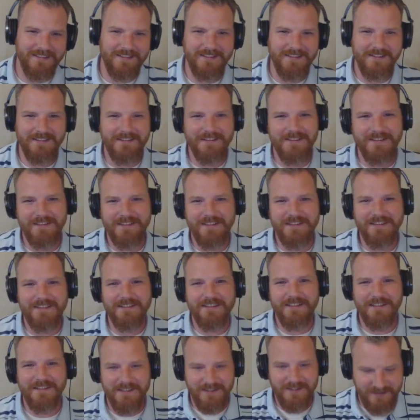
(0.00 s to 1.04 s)
movie
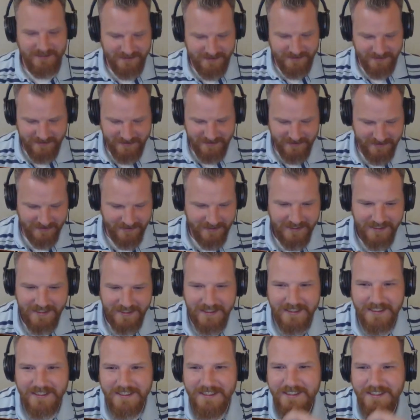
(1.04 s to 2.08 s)
Philadelphia.
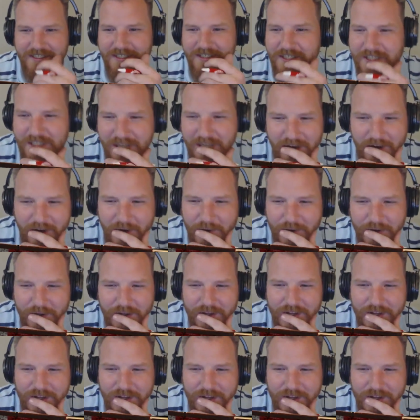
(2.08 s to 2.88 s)
Tom Hanks.